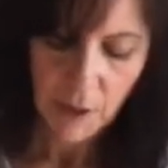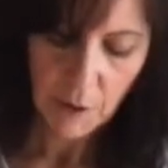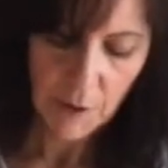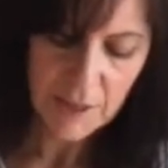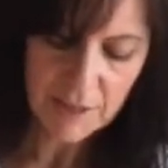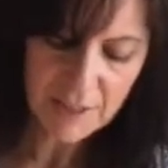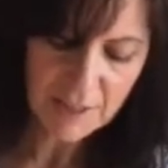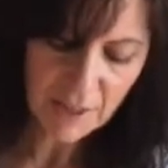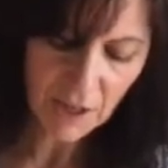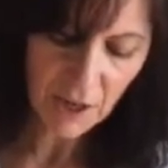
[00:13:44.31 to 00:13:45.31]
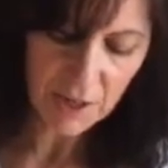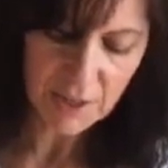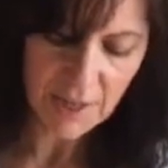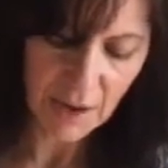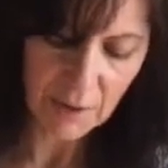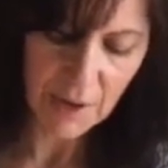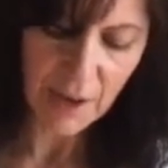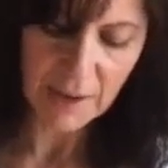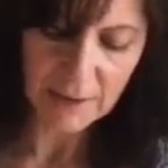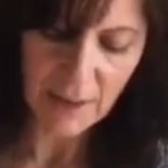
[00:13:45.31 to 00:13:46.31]
Okay, this is gonna cut down
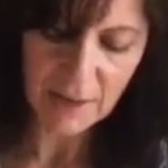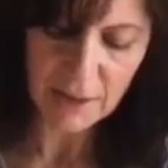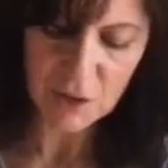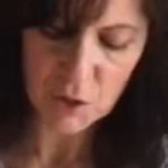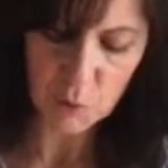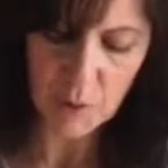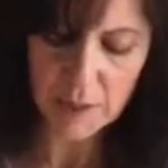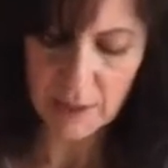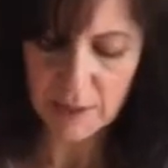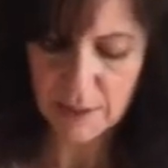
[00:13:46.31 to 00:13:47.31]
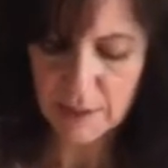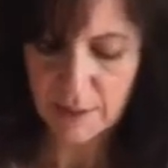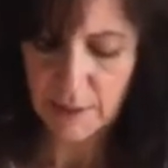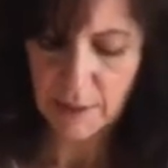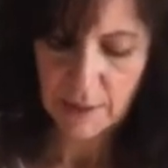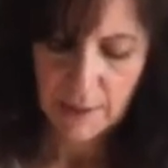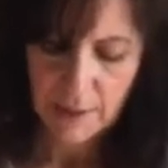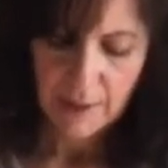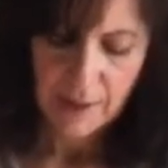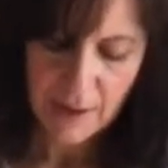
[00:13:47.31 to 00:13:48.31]
on a lot of the sweetness
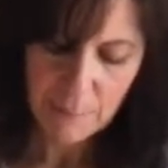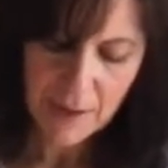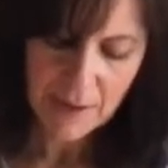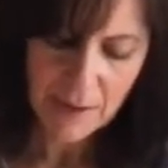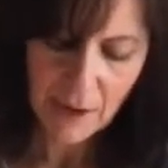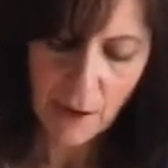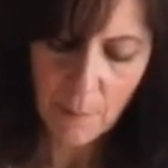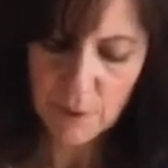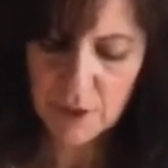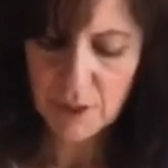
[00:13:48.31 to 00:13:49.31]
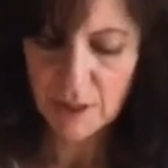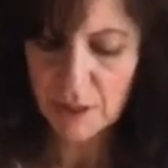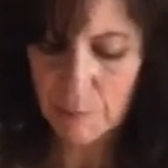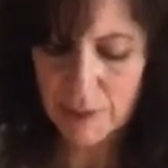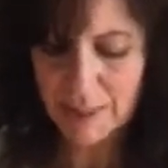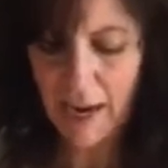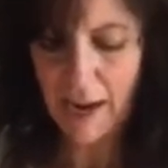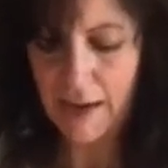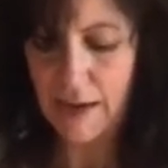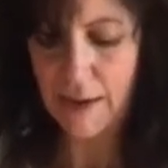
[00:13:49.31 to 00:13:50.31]
and make it almost a little bit
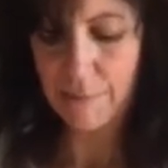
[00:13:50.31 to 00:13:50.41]
tangy.